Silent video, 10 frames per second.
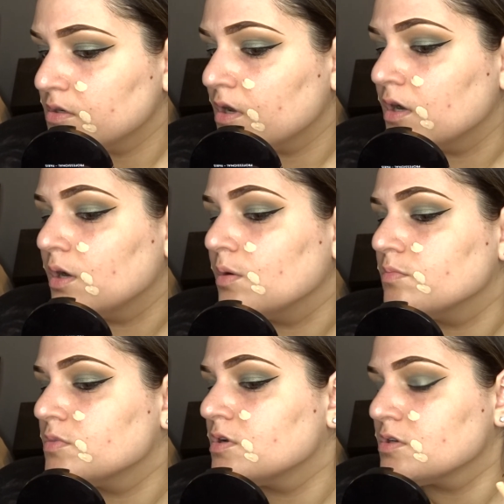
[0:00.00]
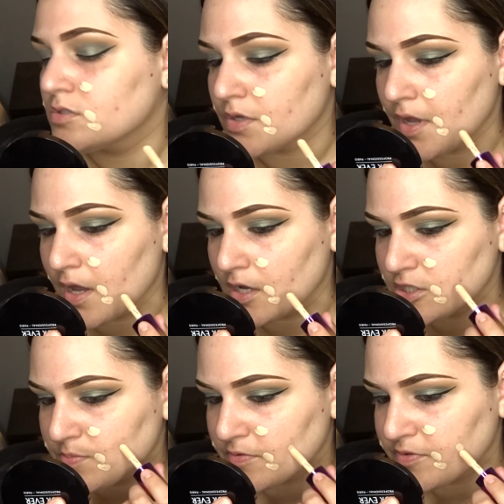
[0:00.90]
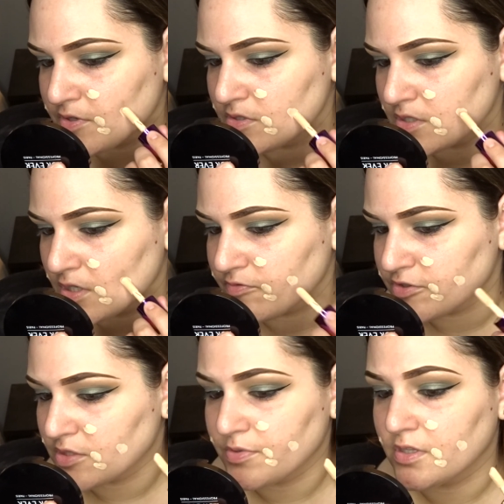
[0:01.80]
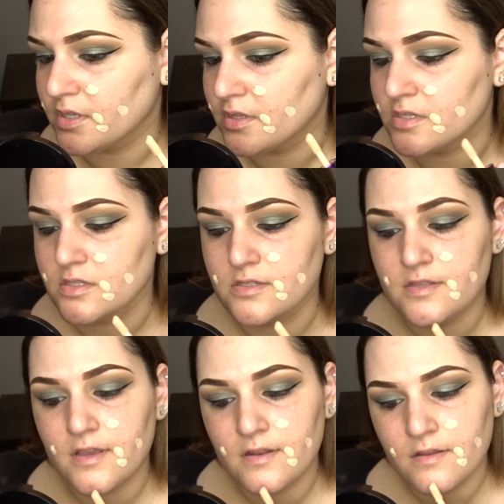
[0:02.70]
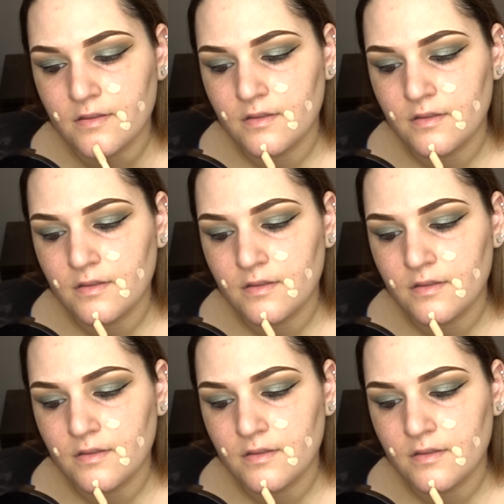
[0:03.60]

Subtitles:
So yeah, I just prefer using it for something like this instead.